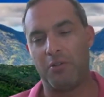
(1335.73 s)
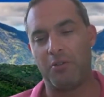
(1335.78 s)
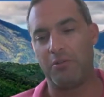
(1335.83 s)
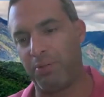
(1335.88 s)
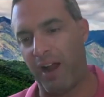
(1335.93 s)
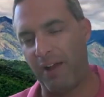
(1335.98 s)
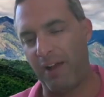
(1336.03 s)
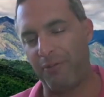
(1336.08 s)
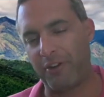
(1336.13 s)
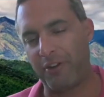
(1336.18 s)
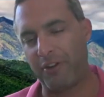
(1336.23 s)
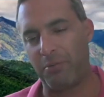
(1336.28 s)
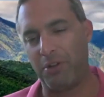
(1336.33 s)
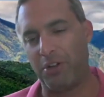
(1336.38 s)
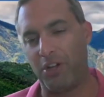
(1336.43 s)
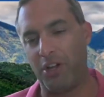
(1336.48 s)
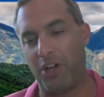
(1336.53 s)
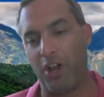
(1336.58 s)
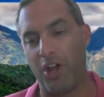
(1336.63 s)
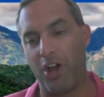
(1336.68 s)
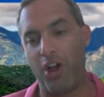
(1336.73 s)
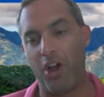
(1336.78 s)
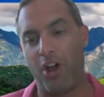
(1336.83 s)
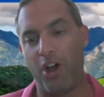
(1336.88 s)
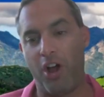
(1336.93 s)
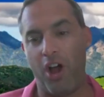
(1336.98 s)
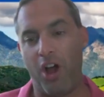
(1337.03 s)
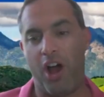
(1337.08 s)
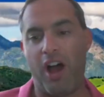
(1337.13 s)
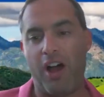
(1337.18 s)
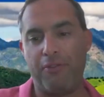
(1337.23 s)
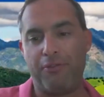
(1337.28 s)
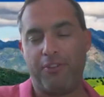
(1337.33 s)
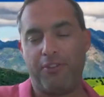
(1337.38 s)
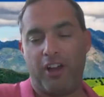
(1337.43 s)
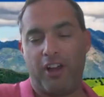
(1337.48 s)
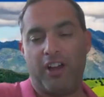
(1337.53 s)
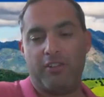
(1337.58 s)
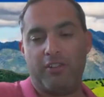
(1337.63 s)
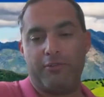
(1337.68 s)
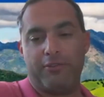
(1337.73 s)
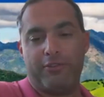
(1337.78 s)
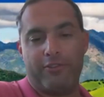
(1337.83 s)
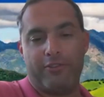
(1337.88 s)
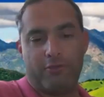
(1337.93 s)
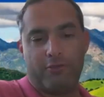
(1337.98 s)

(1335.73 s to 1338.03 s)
profitable off of